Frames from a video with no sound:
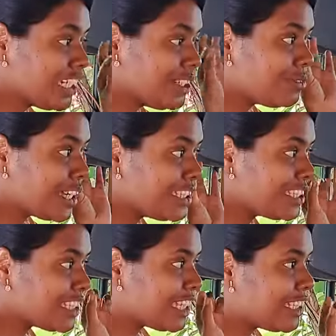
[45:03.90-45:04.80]
it
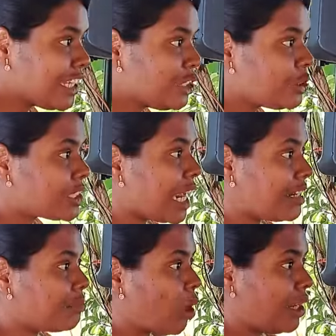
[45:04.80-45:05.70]
once and then you
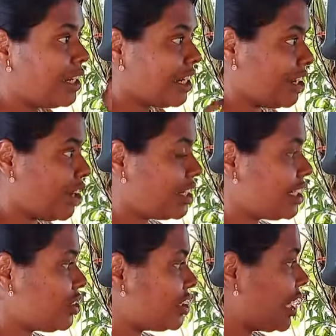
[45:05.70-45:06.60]
start pondering on
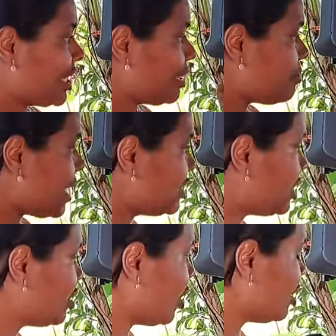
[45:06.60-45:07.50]
it. You start
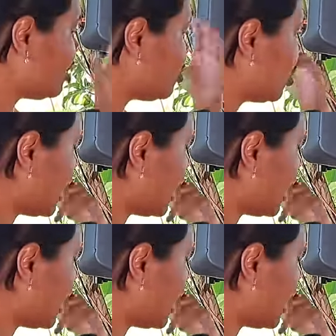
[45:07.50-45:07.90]
imagining on it. You